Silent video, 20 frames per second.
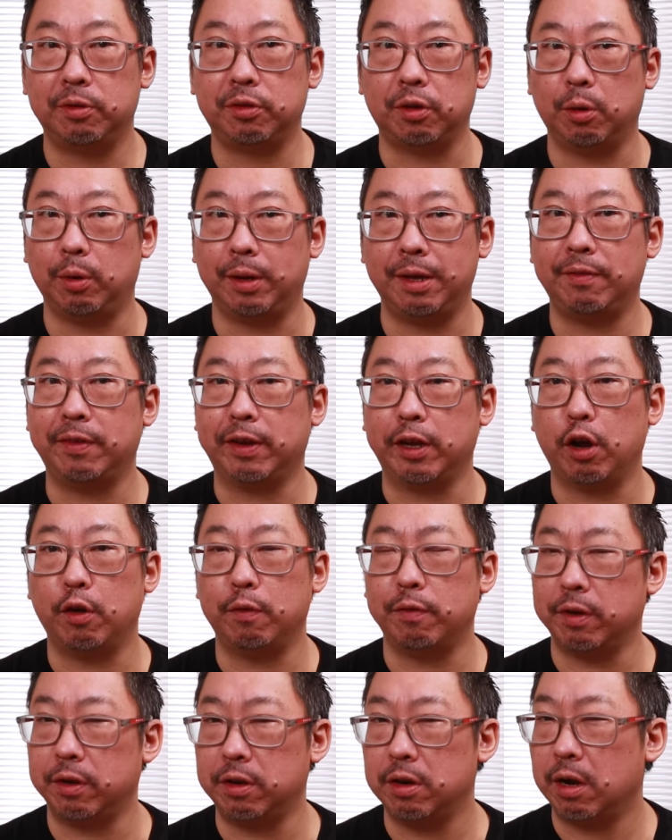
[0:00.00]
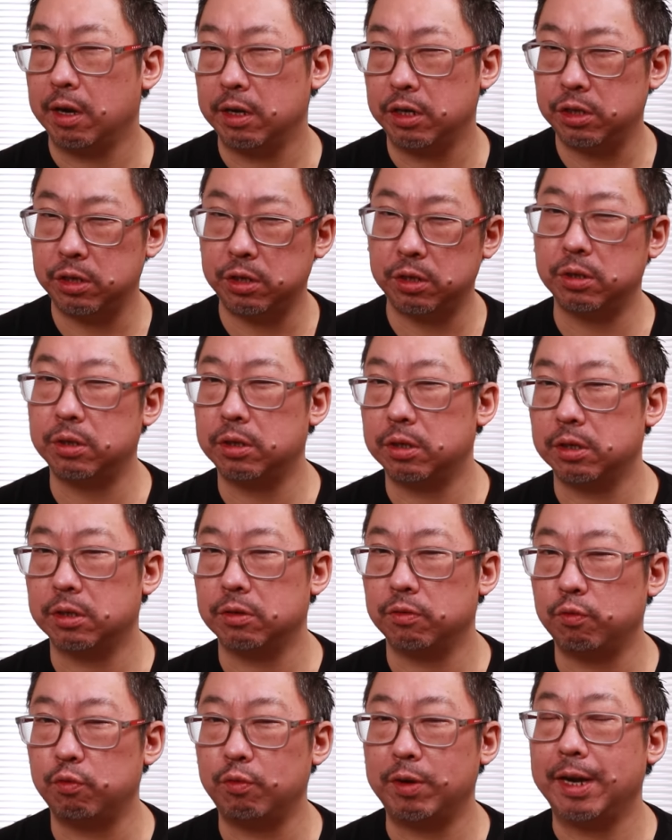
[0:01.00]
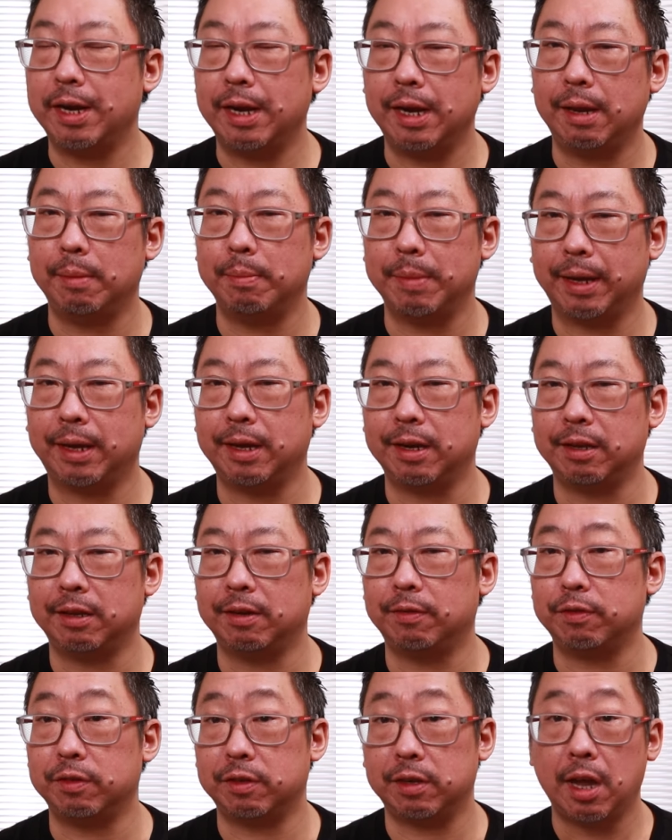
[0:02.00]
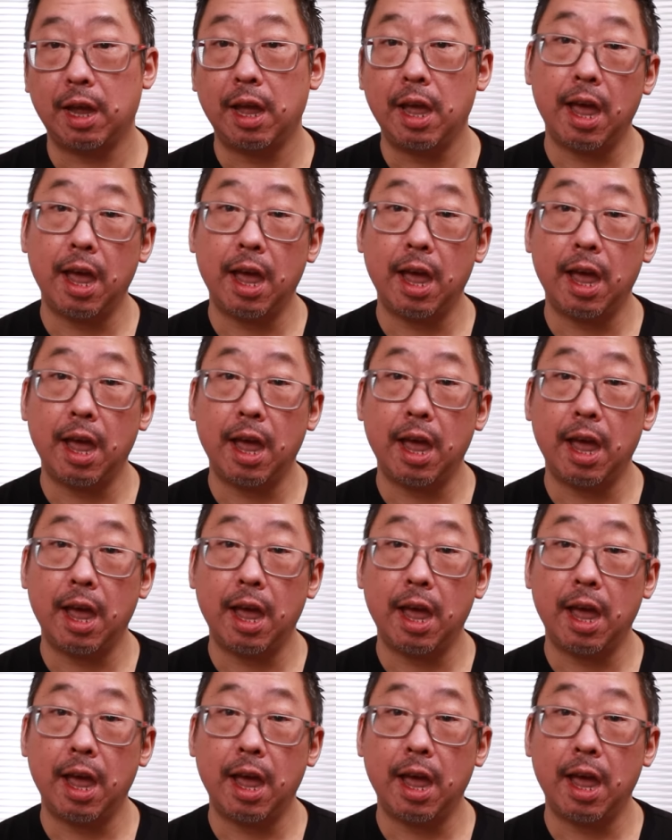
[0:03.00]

so leaving it overnight shouldn't really make any difference